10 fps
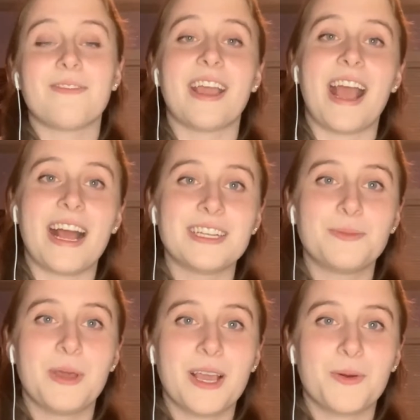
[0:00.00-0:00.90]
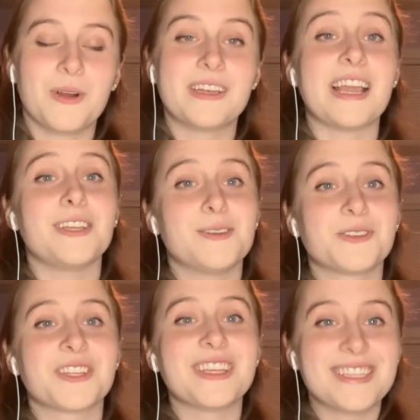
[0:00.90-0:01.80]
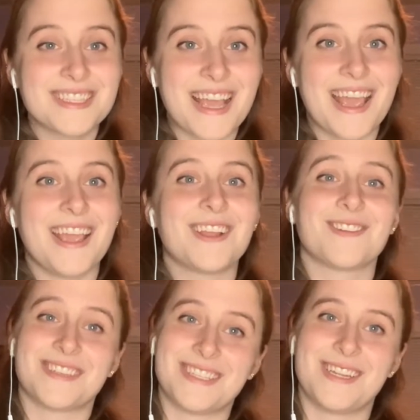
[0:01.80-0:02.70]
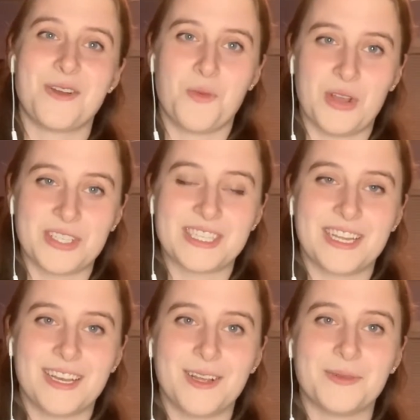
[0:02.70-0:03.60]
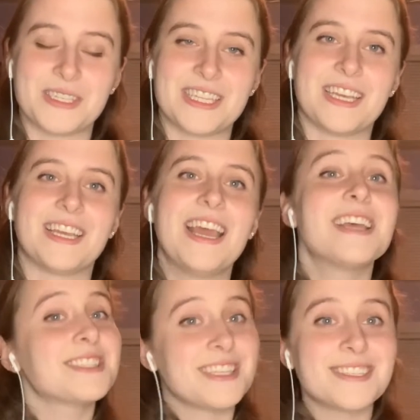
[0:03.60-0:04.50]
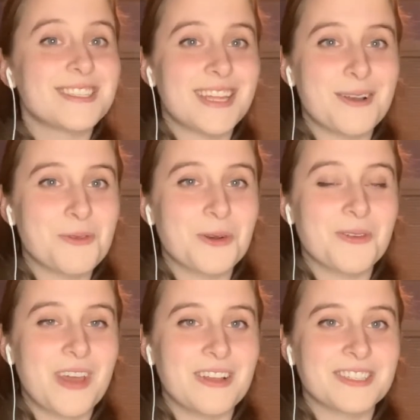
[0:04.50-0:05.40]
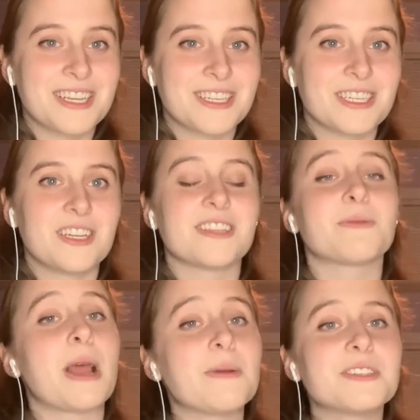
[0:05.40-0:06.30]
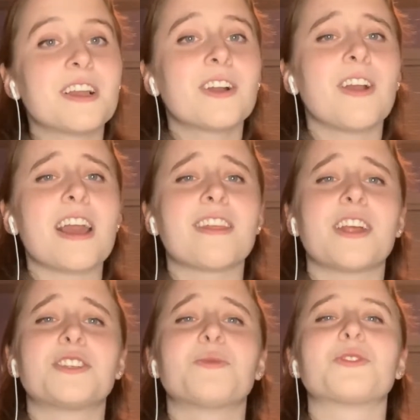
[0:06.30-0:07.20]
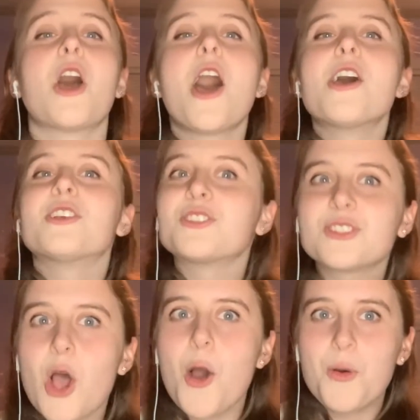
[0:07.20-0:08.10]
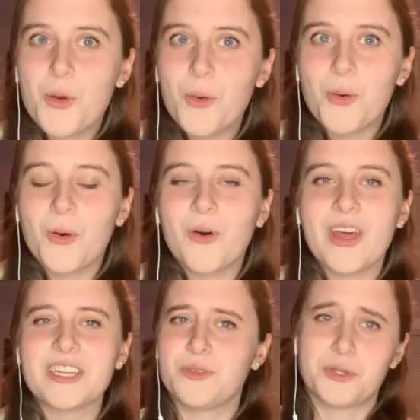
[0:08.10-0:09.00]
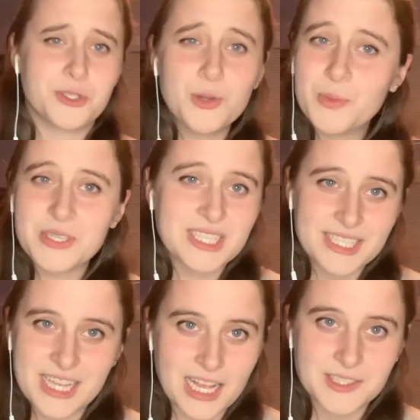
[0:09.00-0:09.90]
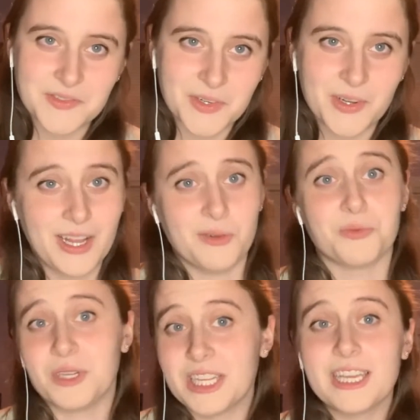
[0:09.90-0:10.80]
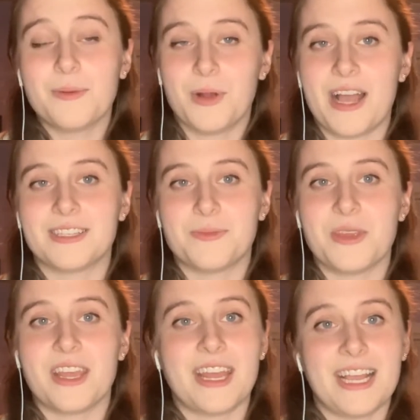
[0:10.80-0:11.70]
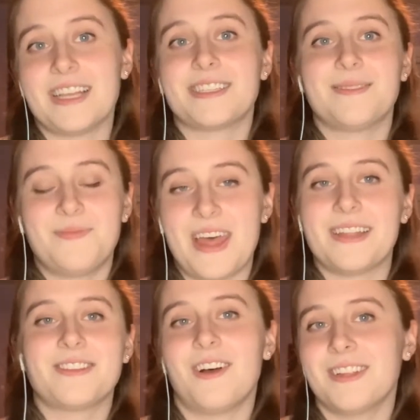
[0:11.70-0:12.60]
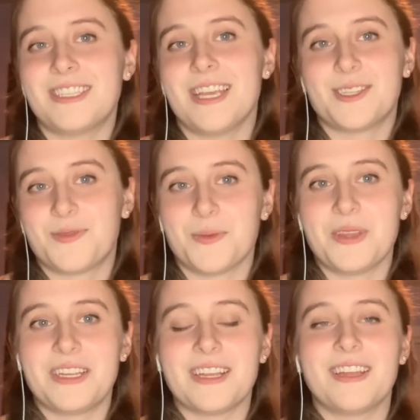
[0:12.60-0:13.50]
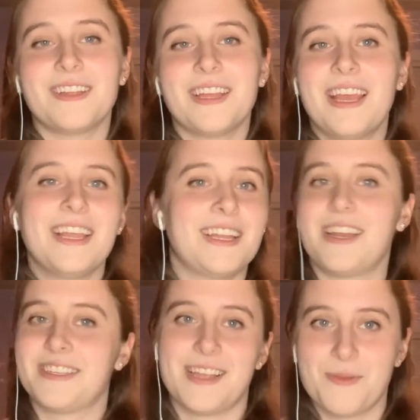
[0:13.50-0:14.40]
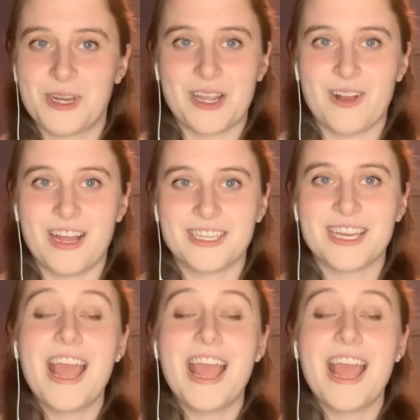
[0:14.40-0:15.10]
I had to pick one, I usually say Christina Wilson, who was the season 10 winner of Hell's Kitchen, because when I was younger, I thought she was so cool and she was super successful and really impressed me. And I guess that's all it takes for me to get a celebrity crush.